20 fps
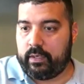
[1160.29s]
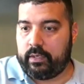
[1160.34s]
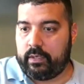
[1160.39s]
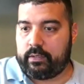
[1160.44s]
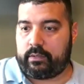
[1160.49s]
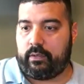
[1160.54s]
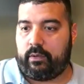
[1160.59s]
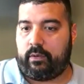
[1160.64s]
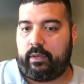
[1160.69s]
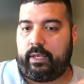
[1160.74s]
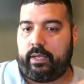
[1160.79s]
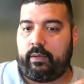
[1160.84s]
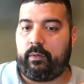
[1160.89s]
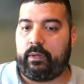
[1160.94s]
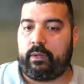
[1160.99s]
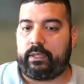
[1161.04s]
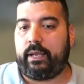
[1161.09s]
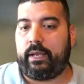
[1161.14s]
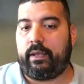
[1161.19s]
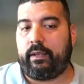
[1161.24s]
So, and
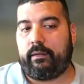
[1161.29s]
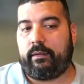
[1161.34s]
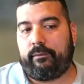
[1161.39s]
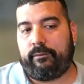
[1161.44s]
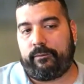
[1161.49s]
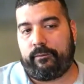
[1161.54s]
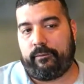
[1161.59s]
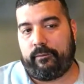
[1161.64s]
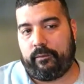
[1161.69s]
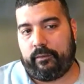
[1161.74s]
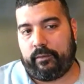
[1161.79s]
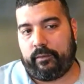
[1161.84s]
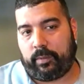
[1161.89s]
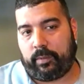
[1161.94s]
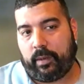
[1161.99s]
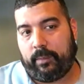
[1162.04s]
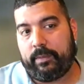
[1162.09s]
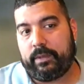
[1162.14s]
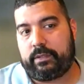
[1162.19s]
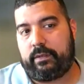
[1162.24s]
with that, the
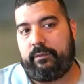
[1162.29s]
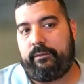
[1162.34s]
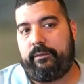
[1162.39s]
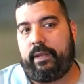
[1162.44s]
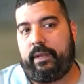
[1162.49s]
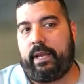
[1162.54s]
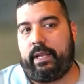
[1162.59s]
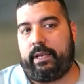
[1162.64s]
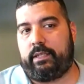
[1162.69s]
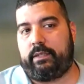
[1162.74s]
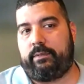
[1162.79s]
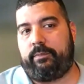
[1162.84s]
purpose of that is